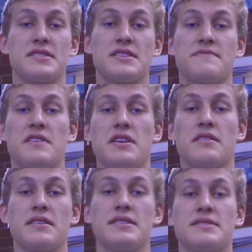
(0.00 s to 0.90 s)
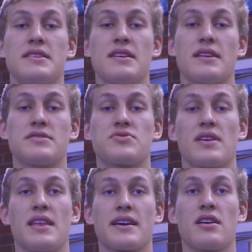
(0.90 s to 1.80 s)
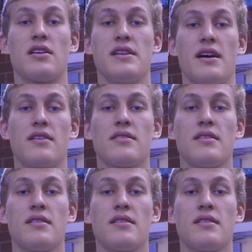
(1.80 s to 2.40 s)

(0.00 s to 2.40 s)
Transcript: of this video is the straight-legged RDL.